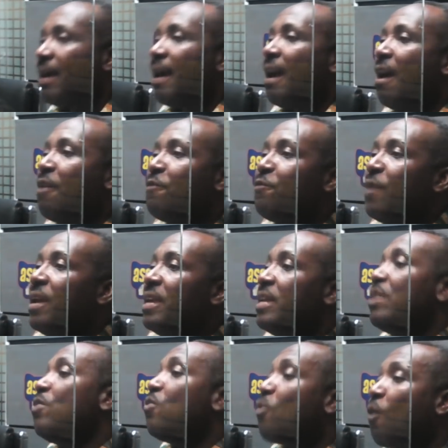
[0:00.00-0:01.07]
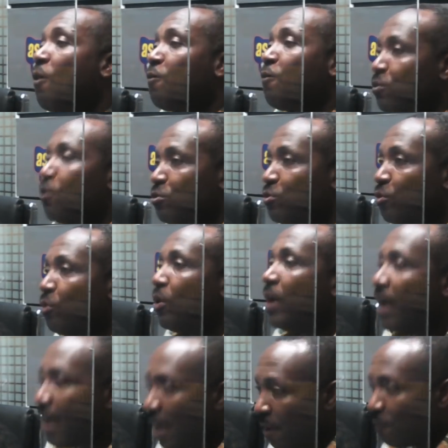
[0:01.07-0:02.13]
And for you call for so
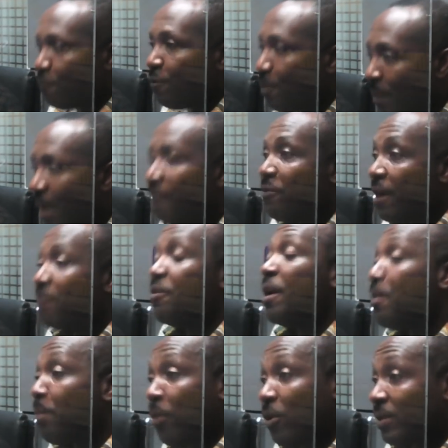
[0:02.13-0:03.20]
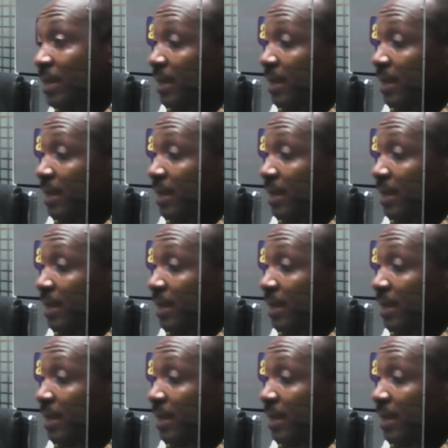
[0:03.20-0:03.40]
and very, very important.